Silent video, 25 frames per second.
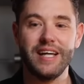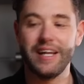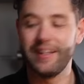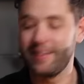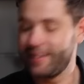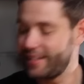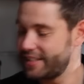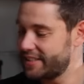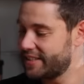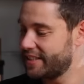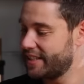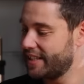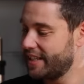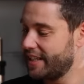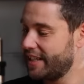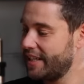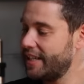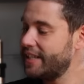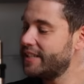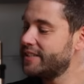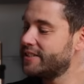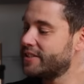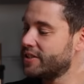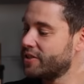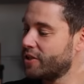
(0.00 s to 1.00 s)
and this here
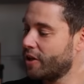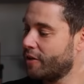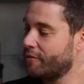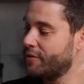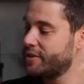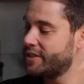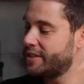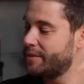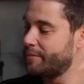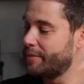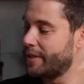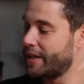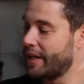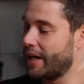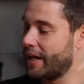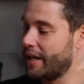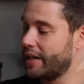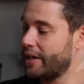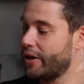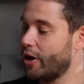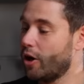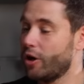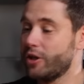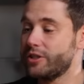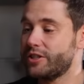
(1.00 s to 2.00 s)
is a Nuova
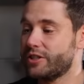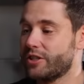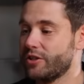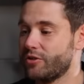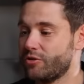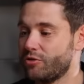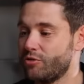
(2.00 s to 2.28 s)
Simonelli Oscar